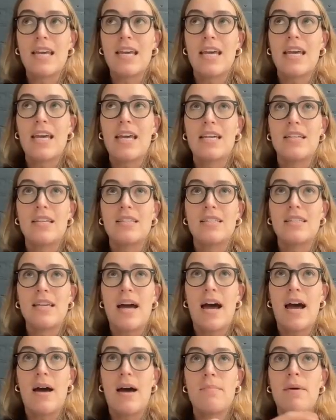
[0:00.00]
is
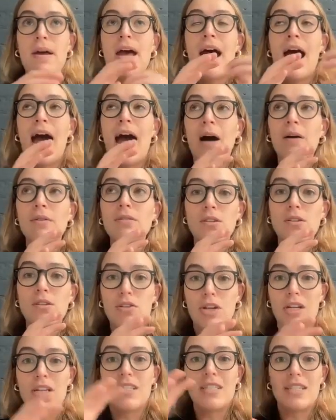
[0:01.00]
how to
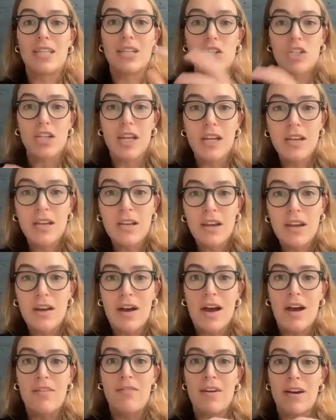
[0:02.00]
transition
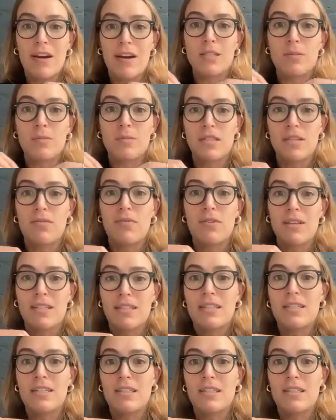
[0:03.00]
very specific